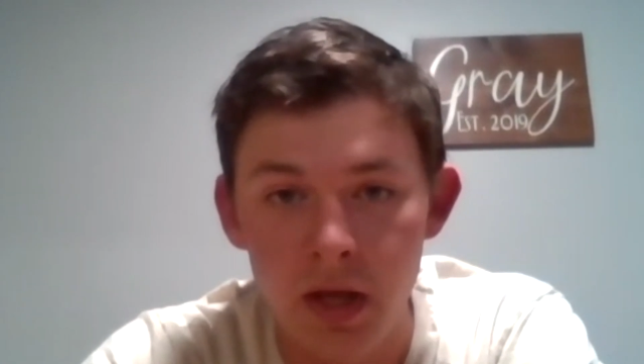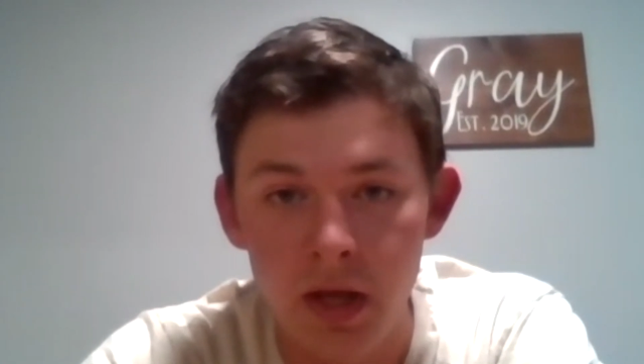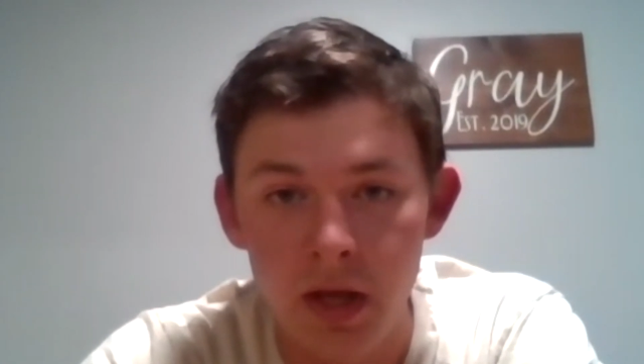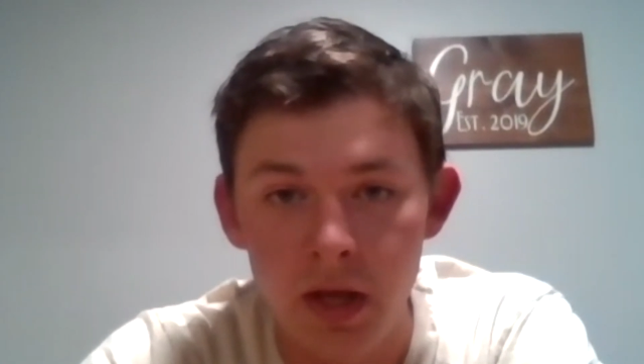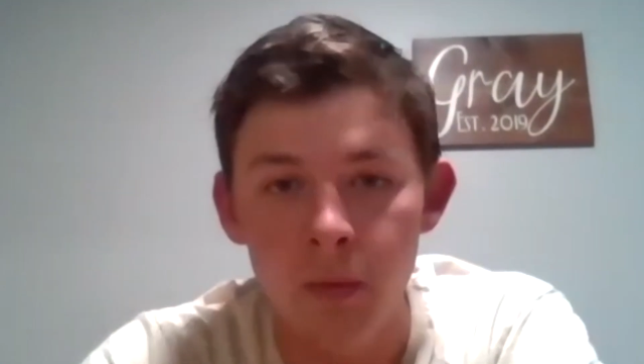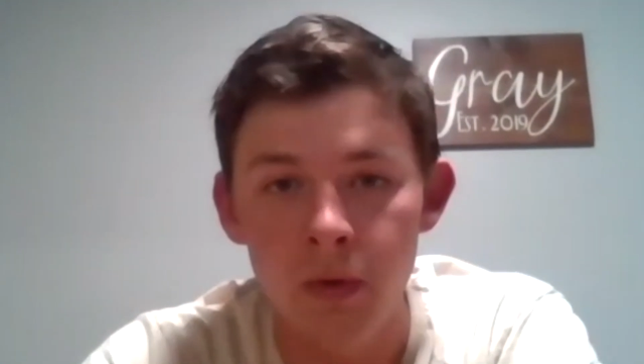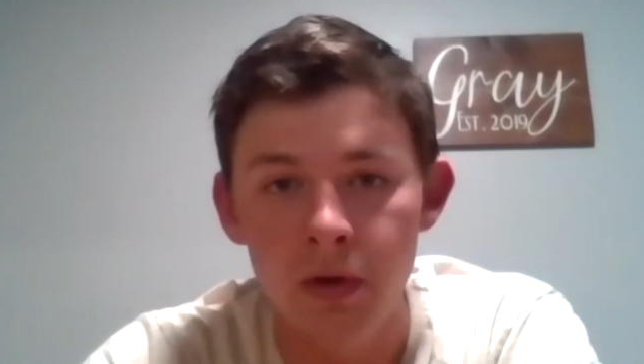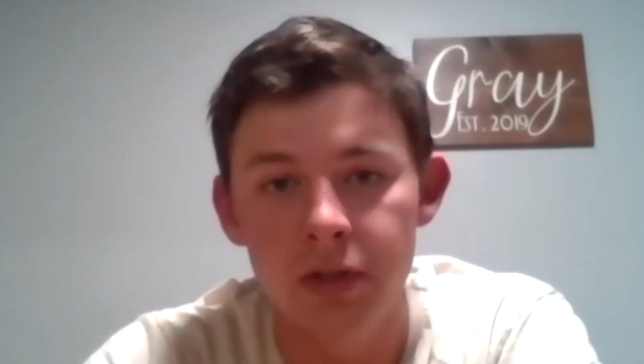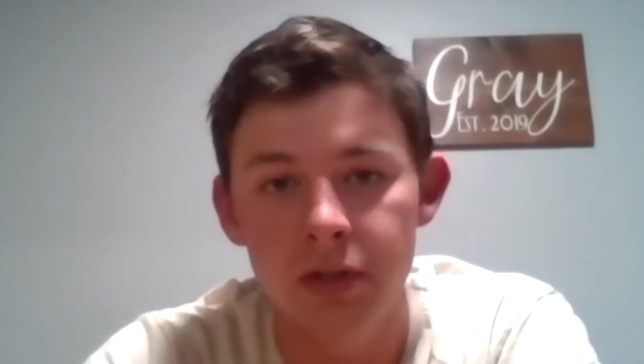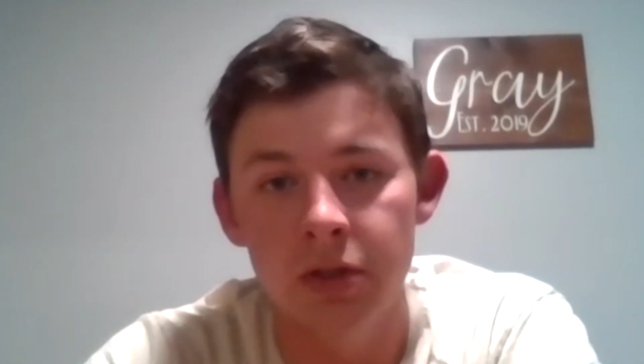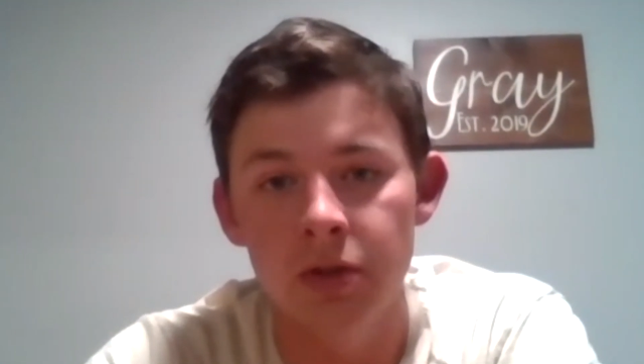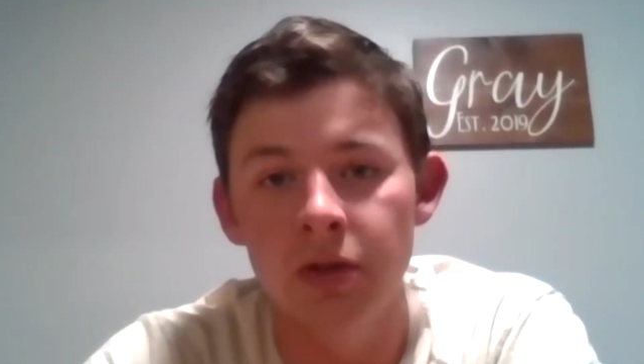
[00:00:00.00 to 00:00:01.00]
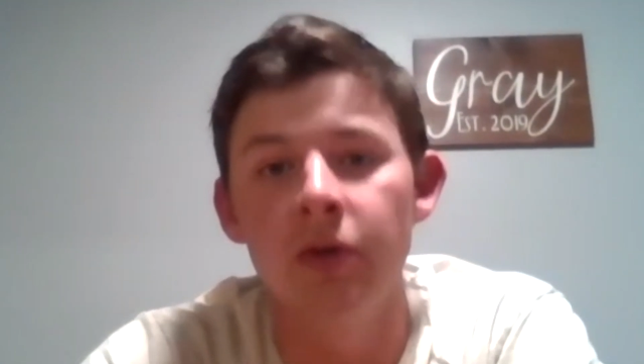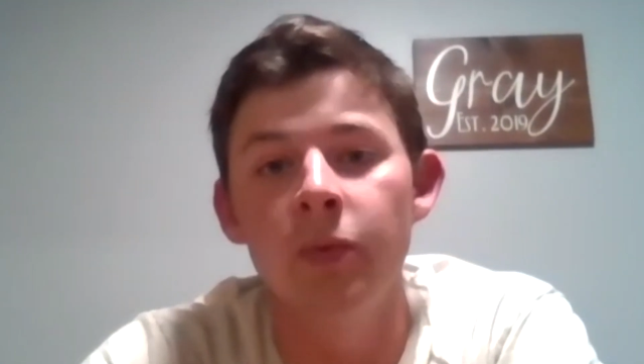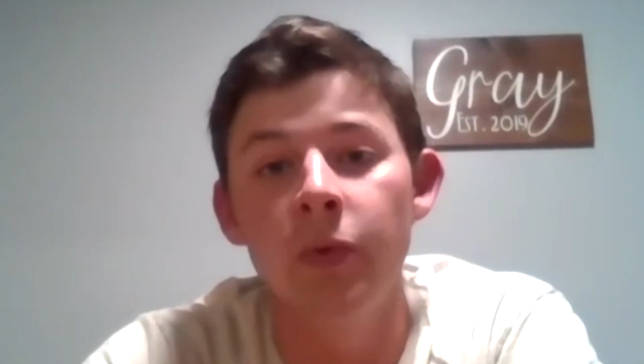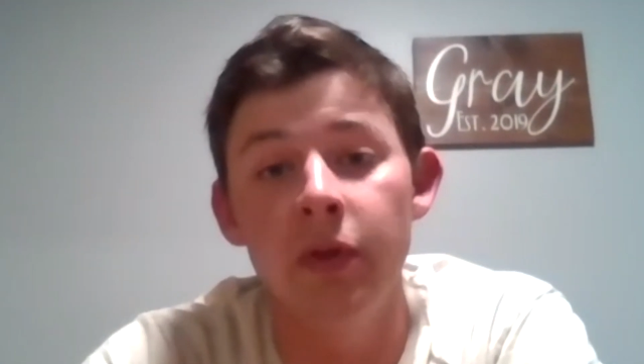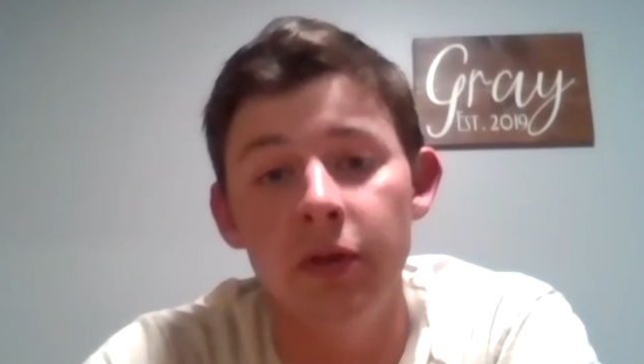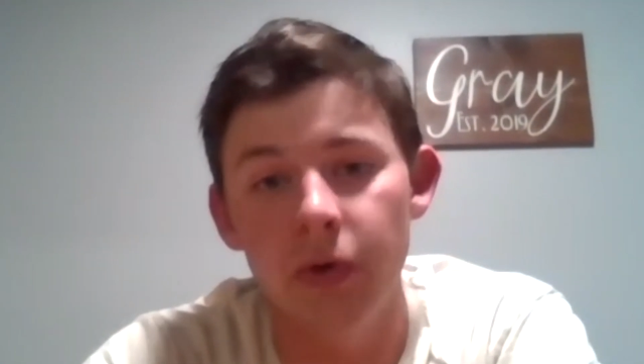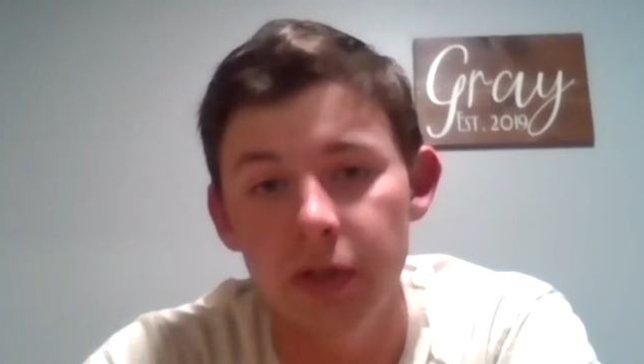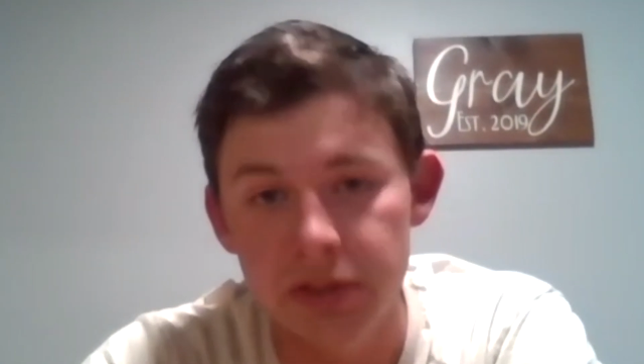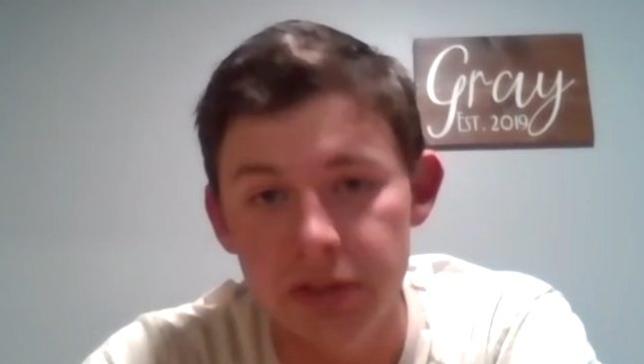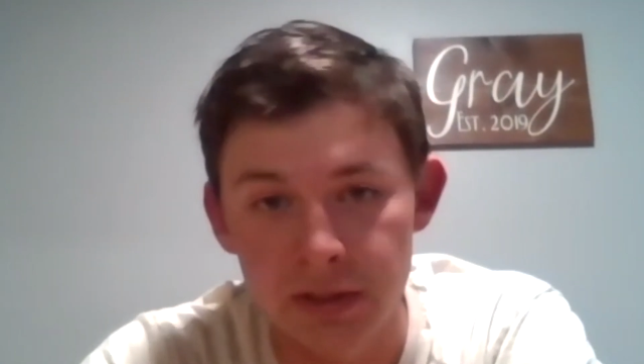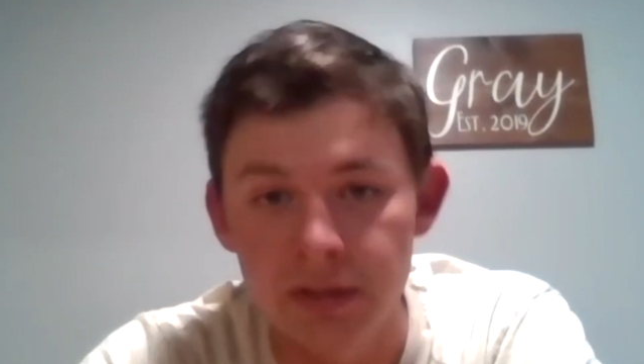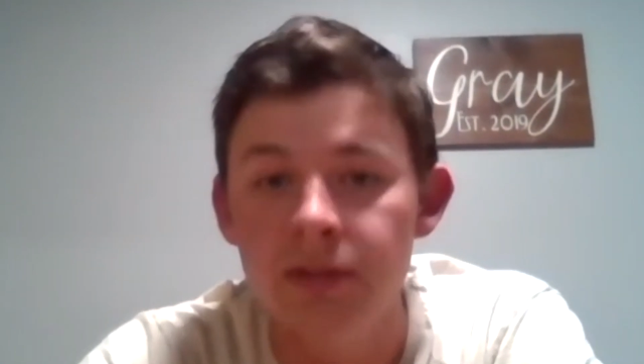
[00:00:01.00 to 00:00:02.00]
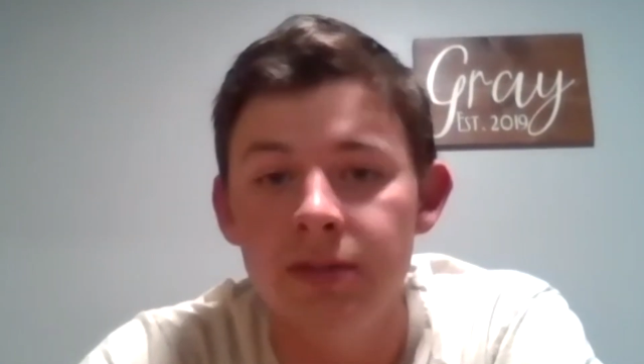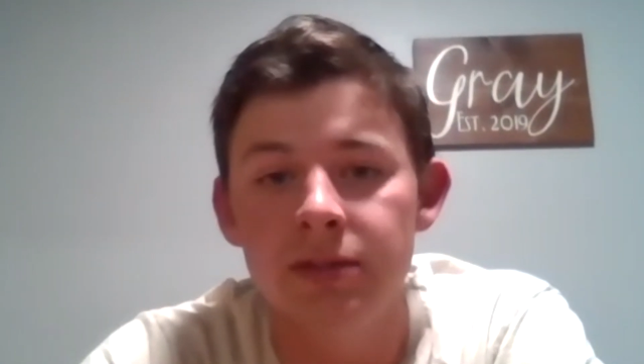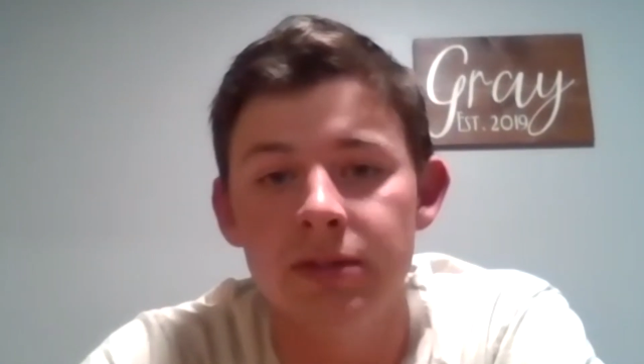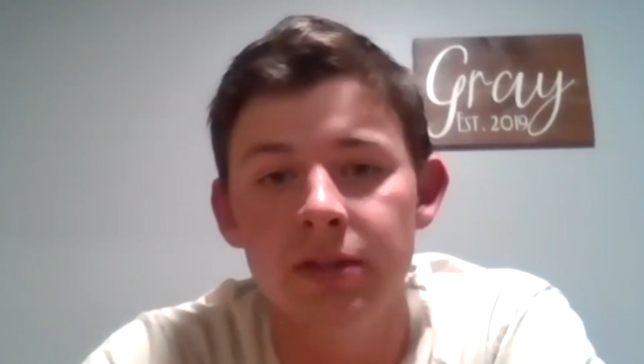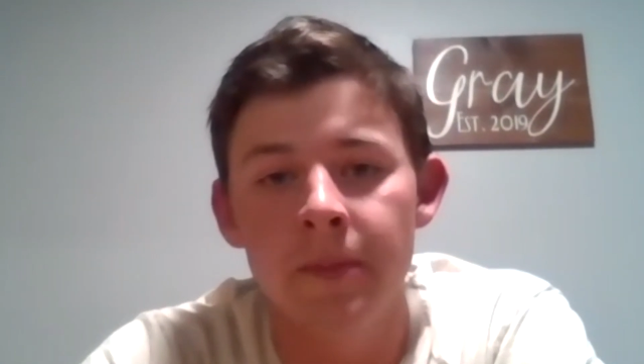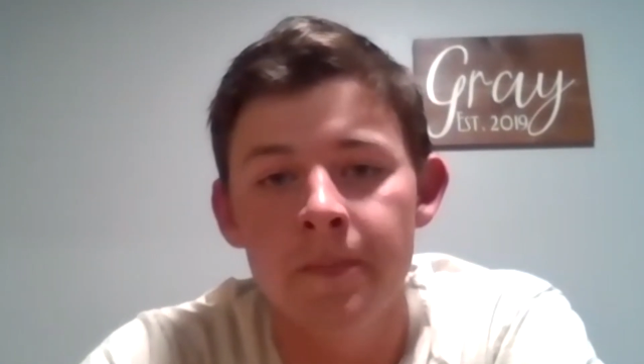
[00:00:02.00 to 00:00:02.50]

and I wanted to learn with Christians.